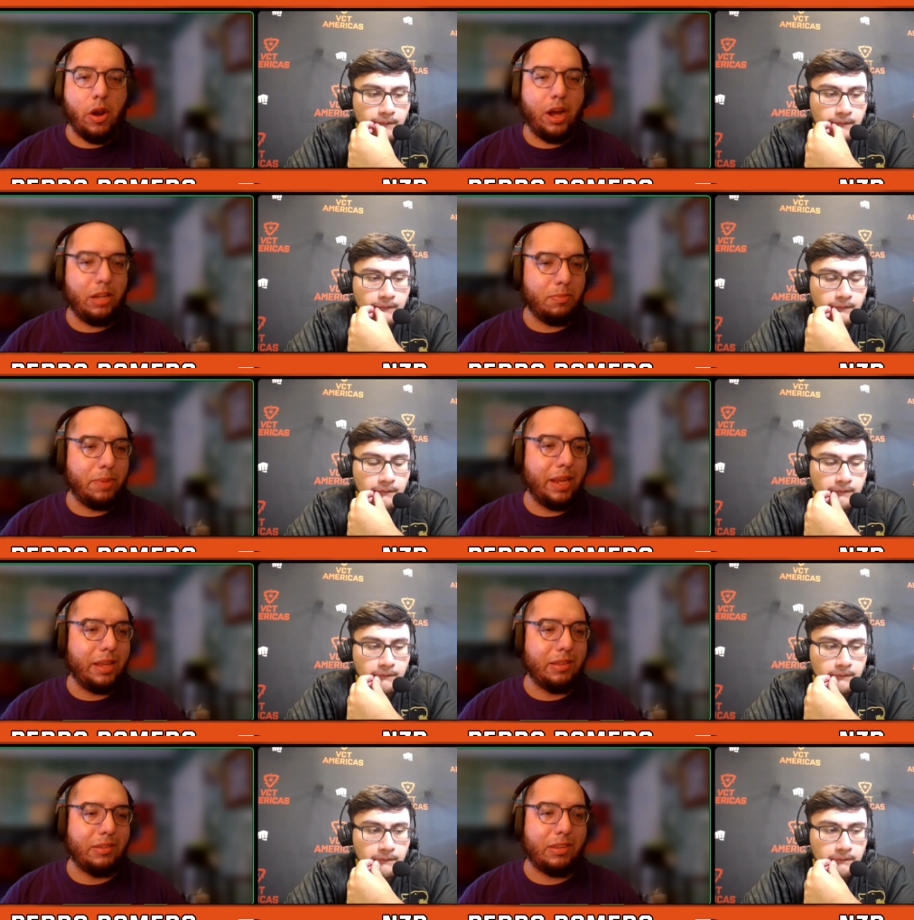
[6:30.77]
Speaker 1: not being
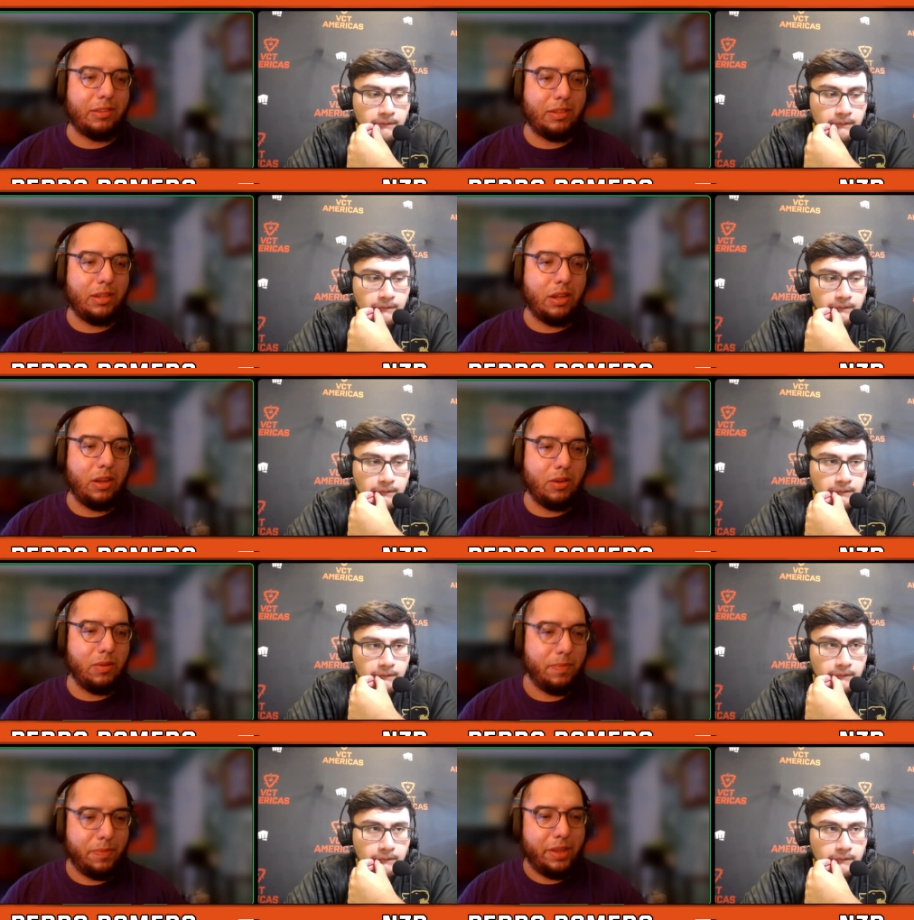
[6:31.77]
consistent, you
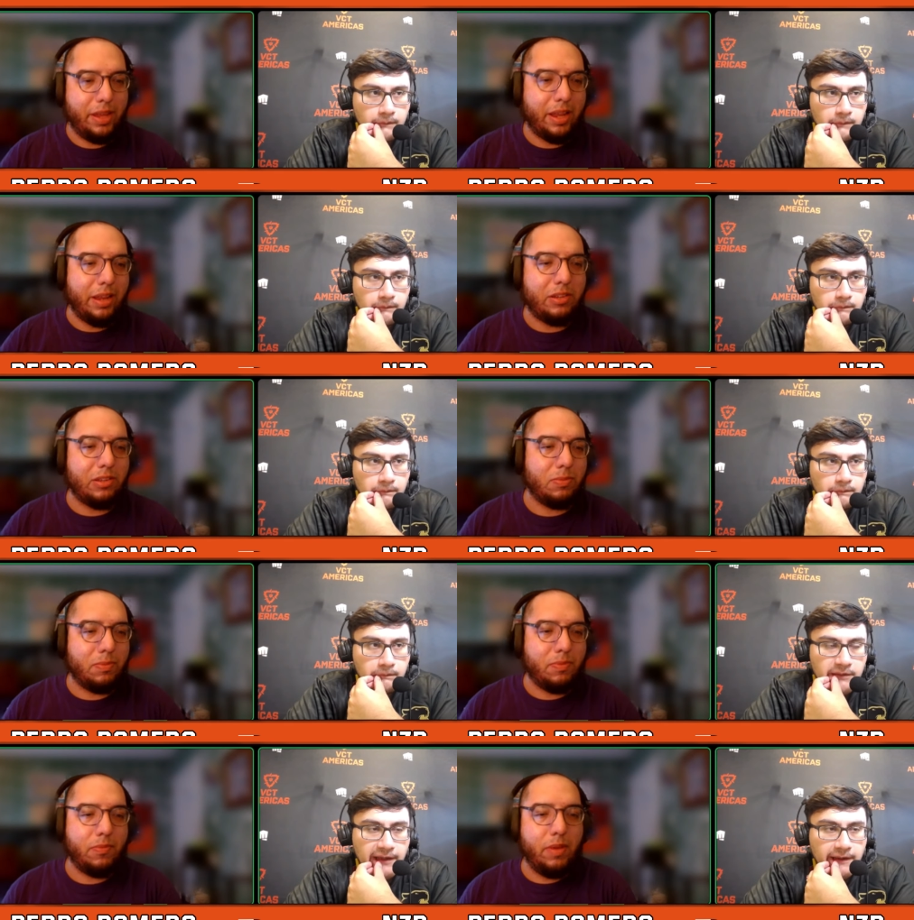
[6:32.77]
know? It just...
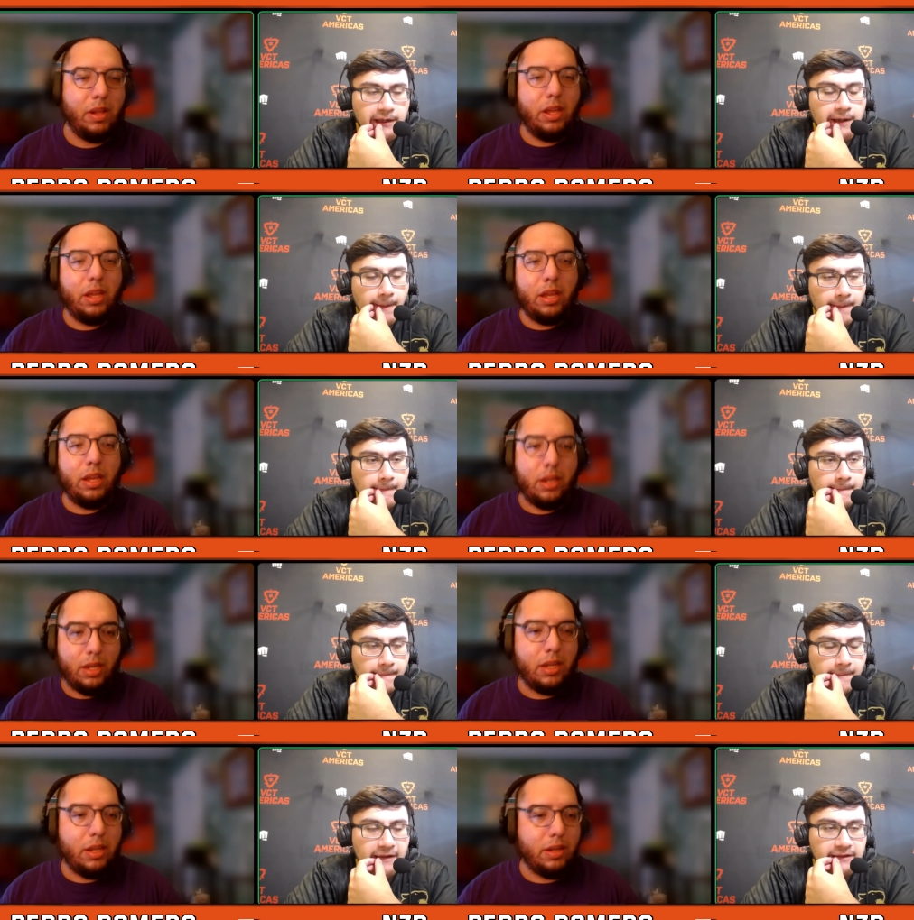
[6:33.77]
Yeah.
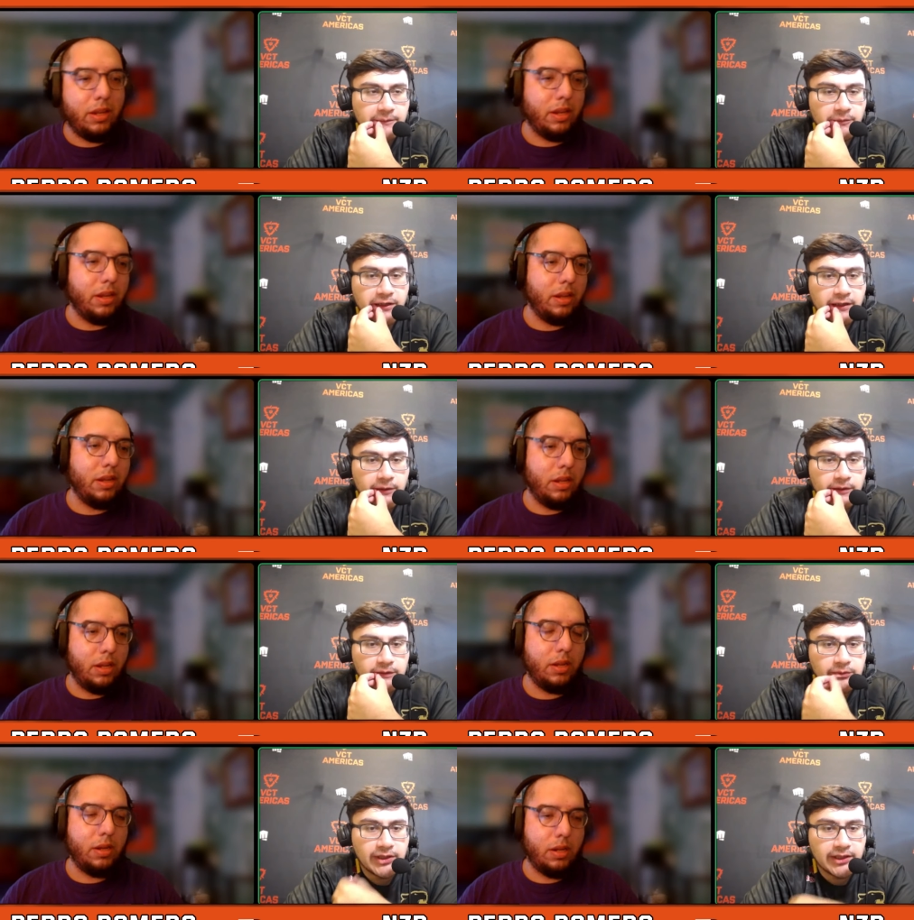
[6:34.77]
I think
Speaker 2: we are
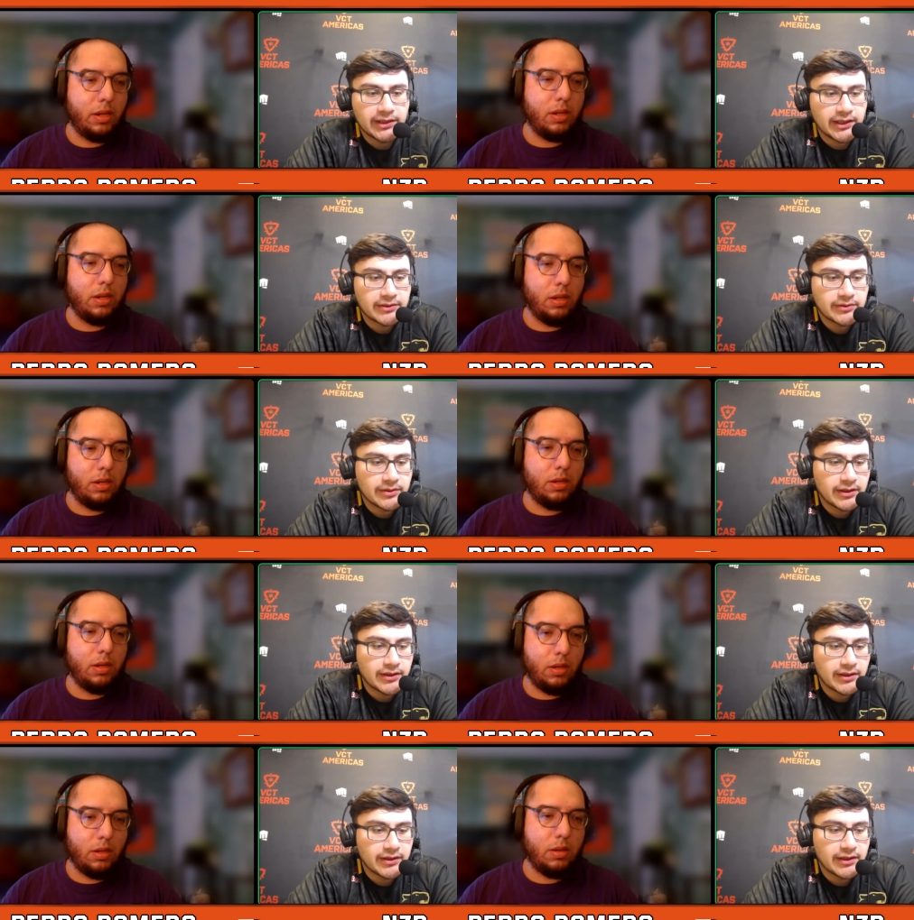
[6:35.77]
not feeling that,
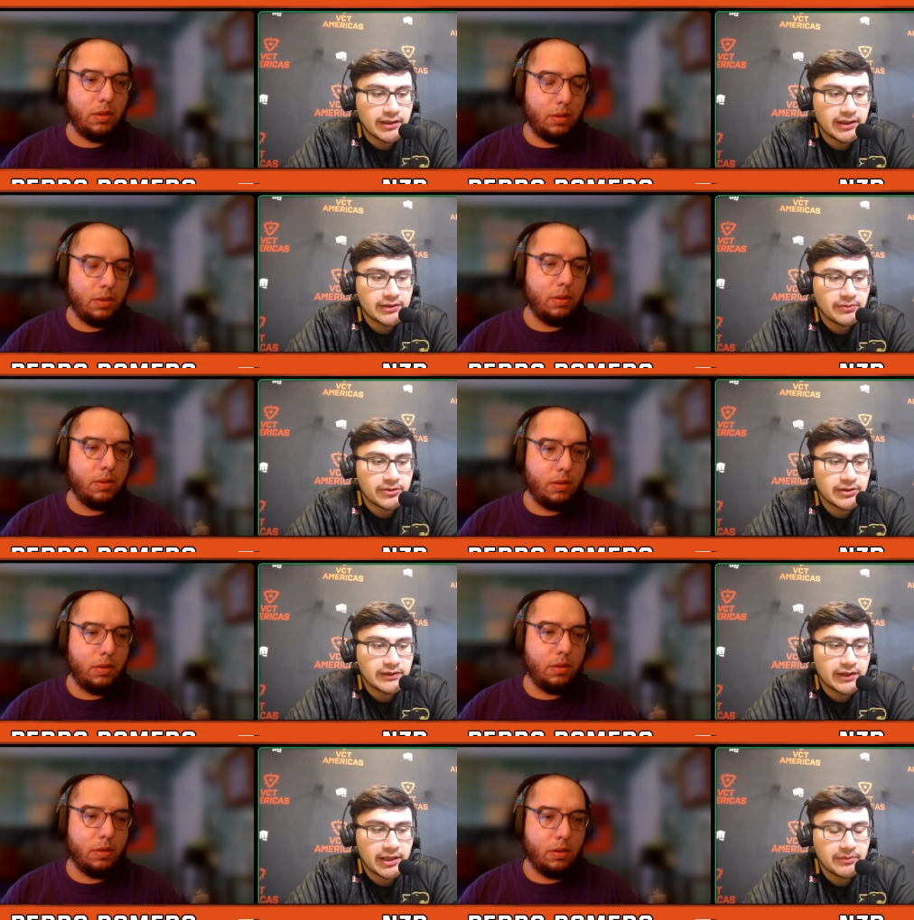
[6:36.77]
at least for this
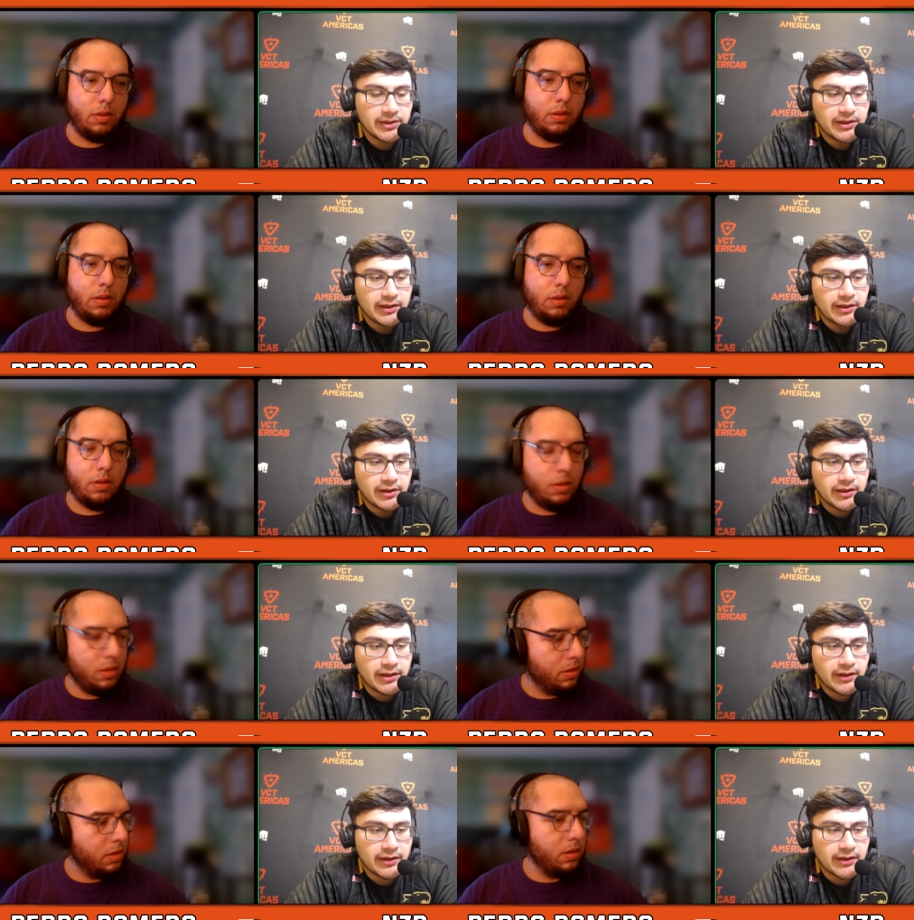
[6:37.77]
game.
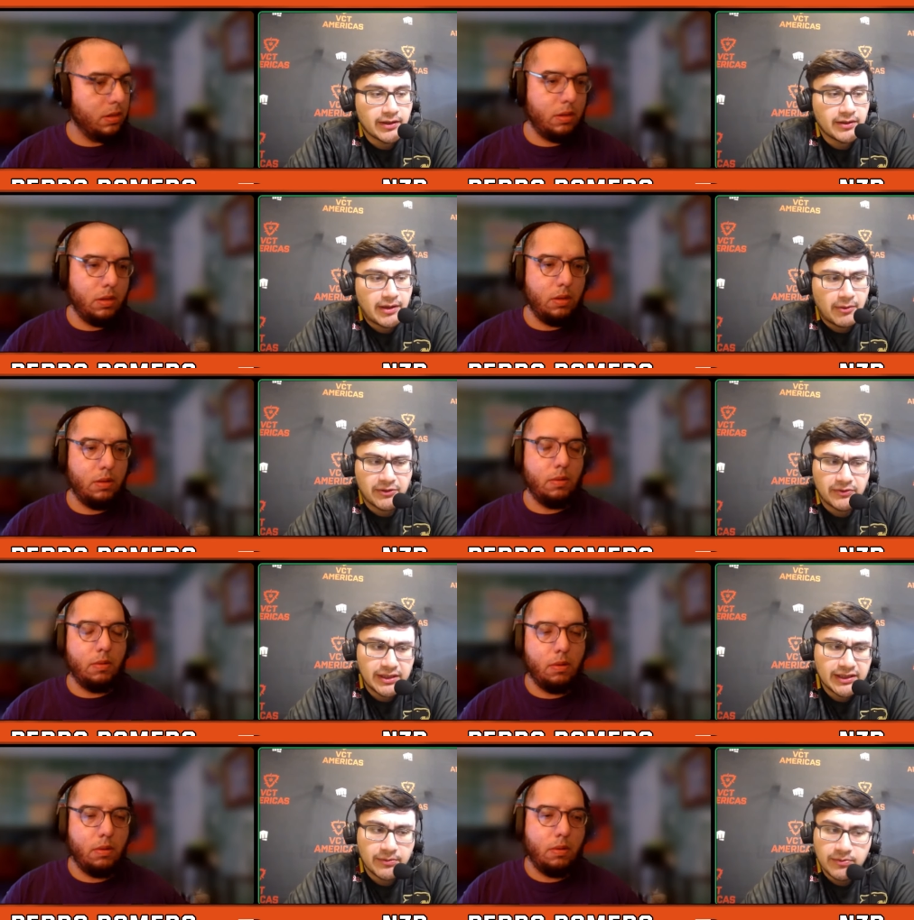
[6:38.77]
I was
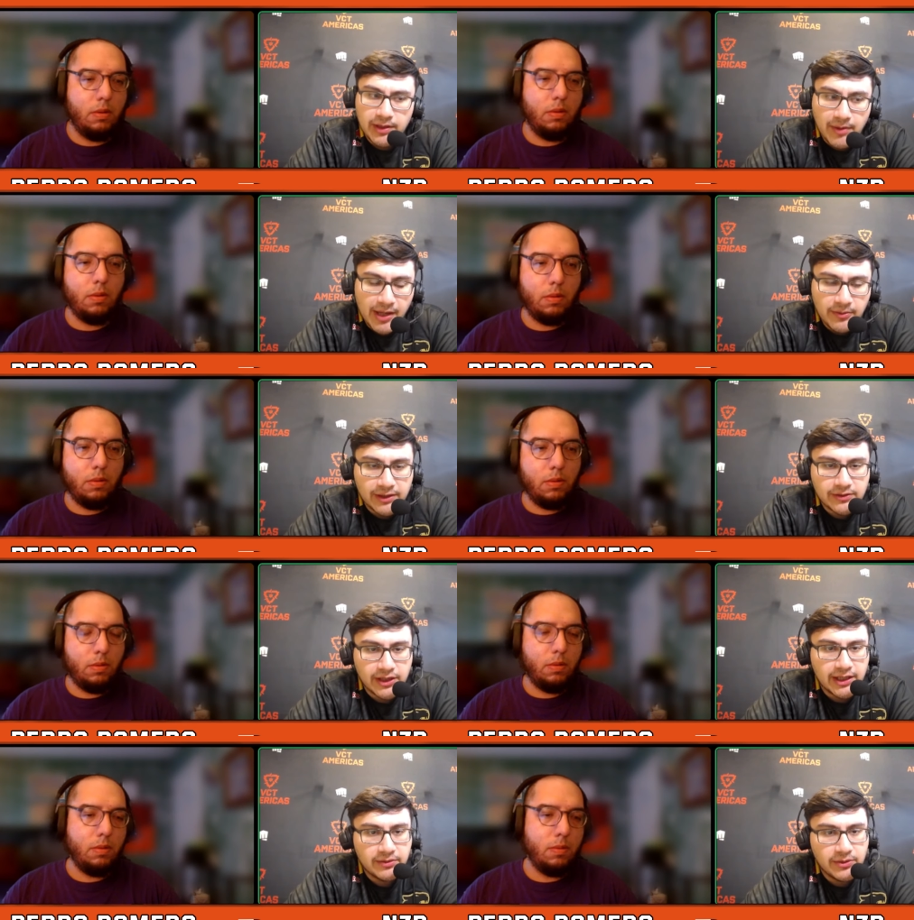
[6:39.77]
feeling that the Bind was
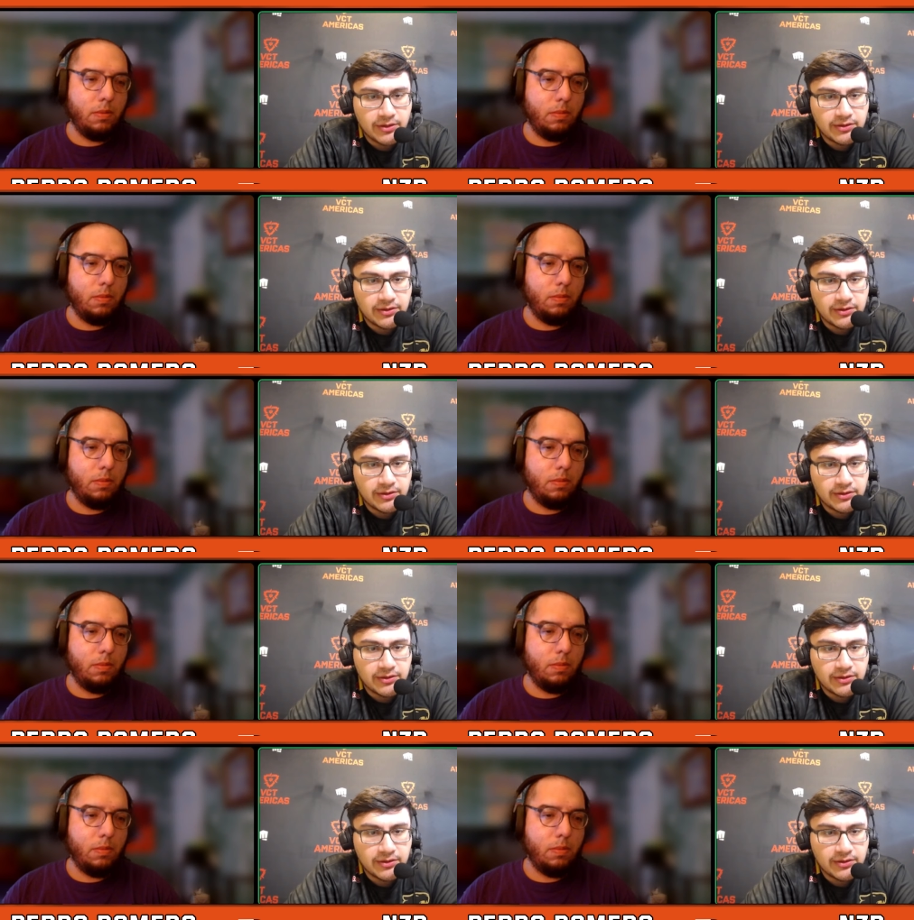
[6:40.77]
okay. It